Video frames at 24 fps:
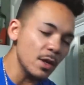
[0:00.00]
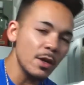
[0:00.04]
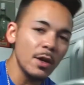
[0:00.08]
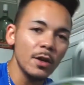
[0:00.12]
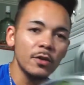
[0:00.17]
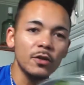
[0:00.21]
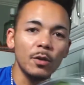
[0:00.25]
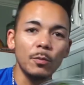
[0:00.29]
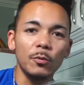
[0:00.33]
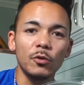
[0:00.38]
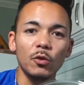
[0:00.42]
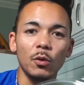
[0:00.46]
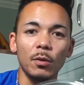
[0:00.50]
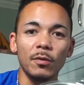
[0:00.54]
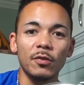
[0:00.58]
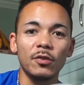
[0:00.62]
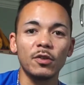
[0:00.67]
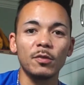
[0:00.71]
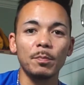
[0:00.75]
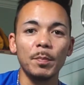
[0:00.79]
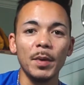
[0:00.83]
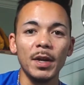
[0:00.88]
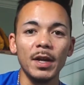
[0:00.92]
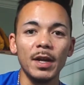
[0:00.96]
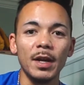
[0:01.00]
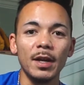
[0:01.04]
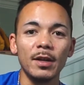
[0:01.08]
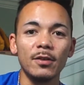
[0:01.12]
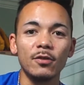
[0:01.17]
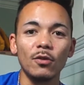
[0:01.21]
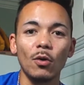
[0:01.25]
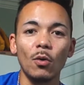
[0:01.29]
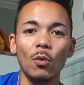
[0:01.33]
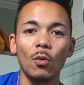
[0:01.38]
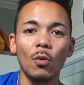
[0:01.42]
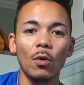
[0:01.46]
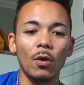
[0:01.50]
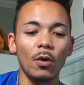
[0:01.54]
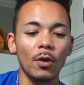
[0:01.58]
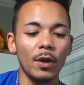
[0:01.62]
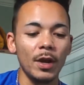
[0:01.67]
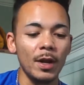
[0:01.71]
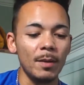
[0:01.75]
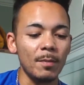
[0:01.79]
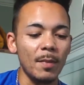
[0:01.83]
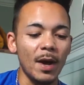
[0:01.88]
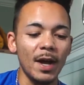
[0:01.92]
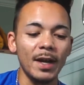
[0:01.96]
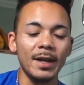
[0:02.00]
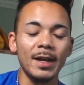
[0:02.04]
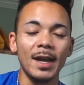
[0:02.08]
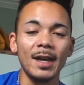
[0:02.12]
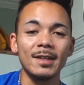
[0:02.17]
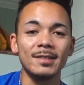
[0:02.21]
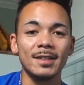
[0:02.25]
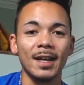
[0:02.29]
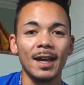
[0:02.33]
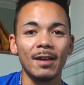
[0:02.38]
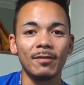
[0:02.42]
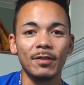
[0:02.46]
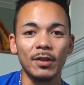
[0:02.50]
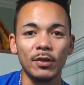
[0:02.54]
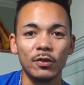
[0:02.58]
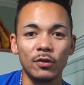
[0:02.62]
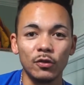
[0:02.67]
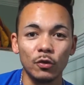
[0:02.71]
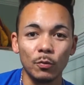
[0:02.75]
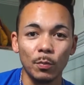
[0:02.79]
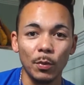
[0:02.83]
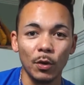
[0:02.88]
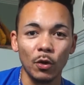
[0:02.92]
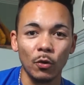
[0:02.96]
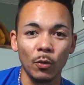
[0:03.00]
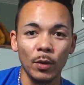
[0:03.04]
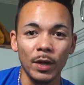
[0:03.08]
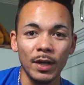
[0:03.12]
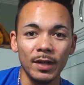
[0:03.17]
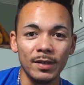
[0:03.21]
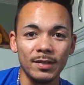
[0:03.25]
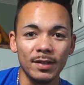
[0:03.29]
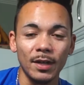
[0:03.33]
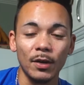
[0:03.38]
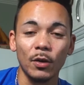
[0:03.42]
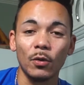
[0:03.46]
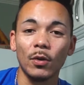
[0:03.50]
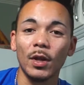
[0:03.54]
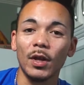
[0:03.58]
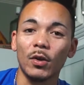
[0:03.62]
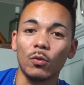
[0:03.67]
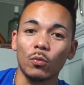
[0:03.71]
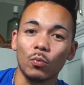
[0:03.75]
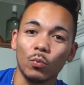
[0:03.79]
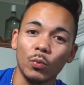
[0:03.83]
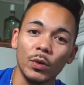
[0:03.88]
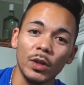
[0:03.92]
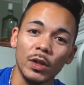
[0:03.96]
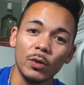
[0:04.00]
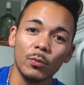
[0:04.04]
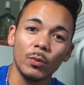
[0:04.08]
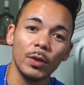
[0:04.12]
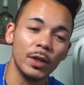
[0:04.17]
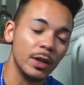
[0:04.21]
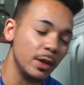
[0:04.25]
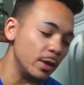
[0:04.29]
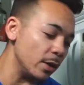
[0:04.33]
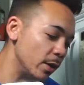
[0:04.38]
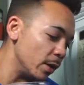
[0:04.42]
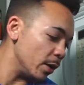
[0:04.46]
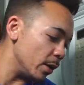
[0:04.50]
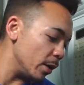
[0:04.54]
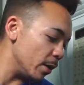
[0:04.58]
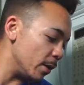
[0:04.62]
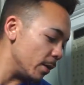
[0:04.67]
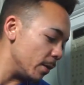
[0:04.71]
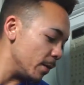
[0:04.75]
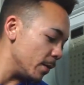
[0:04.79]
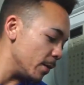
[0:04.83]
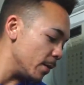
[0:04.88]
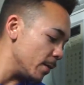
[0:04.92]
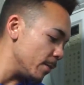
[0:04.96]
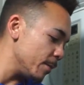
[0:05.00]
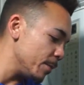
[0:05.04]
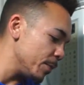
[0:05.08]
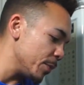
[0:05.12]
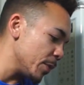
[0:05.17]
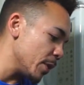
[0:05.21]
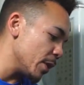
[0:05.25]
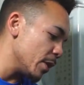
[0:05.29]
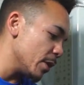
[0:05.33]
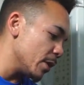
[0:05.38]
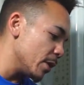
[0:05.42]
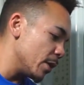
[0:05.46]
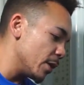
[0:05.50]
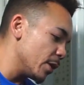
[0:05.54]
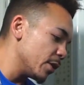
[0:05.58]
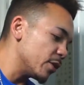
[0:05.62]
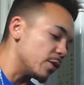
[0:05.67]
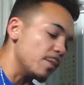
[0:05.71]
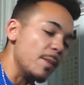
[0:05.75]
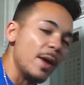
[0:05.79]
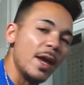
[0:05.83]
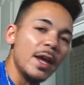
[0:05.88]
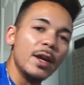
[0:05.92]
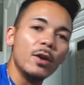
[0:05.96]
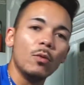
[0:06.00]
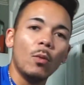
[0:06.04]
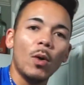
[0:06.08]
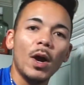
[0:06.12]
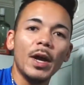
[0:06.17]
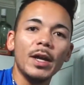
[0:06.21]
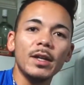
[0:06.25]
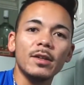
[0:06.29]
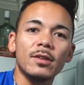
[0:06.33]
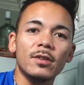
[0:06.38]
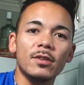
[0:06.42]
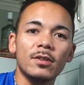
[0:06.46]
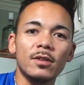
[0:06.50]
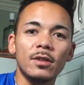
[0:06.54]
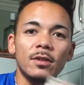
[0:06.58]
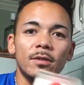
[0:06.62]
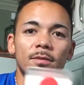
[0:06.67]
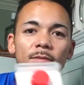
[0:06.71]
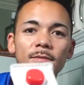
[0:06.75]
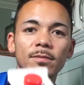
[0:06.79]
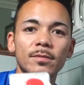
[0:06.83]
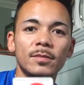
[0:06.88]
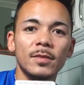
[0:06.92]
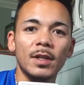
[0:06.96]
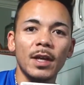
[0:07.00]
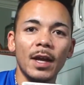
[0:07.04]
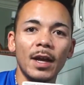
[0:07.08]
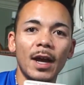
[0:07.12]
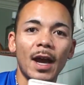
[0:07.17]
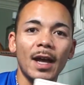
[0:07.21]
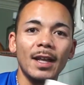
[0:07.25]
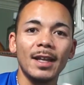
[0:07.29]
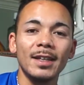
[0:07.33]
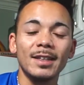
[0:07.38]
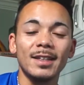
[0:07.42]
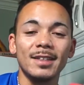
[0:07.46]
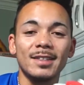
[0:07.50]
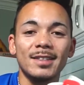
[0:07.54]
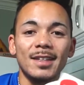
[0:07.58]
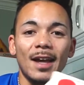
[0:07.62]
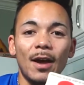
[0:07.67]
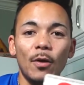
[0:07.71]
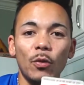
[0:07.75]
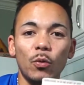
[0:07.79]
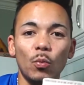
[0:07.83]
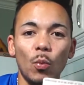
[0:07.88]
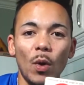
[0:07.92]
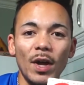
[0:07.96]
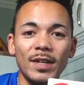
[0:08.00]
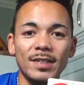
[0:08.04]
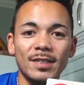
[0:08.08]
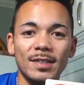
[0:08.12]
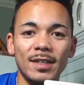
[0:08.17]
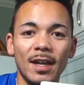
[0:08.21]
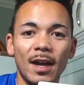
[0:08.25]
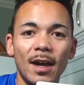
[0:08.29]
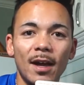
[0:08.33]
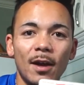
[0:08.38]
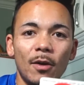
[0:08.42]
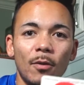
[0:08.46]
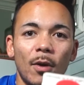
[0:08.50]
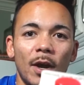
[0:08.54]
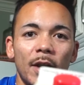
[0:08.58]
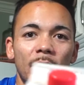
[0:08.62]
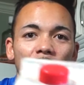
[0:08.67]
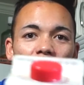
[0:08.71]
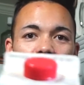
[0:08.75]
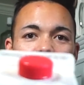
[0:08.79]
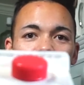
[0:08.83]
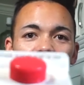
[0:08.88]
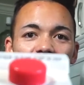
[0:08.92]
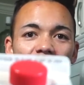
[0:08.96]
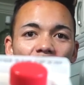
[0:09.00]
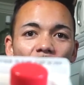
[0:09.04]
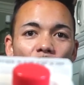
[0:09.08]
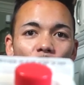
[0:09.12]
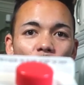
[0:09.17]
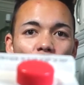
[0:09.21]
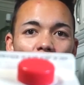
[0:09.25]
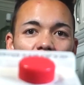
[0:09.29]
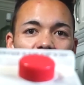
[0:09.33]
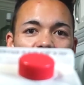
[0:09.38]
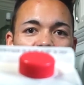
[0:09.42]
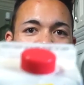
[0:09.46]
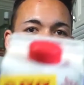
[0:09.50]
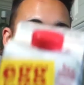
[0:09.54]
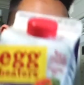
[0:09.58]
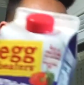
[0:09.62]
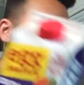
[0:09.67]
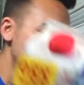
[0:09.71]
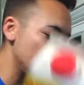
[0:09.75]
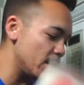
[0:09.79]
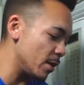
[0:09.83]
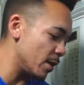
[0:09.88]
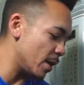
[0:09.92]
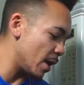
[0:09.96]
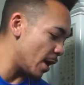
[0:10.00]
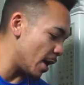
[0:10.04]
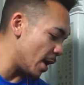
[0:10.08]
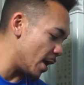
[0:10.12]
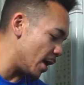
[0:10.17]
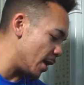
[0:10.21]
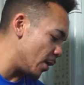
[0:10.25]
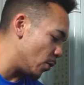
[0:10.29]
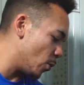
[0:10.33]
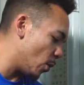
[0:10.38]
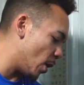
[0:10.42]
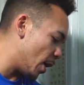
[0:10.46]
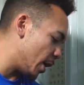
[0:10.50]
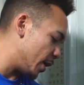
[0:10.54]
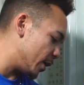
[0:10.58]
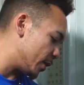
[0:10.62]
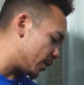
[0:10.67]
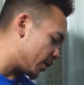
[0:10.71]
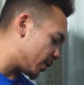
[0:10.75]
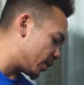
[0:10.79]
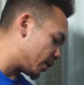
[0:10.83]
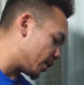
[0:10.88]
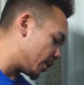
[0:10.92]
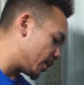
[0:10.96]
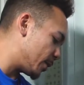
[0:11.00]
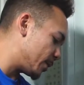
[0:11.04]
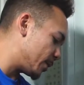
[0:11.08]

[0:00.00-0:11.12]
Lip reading: some sort of spinach, or in my case, I have these super greens that are like really good. Some egg whites, okay? I like the Southwest style right here, the Southwest egg whites,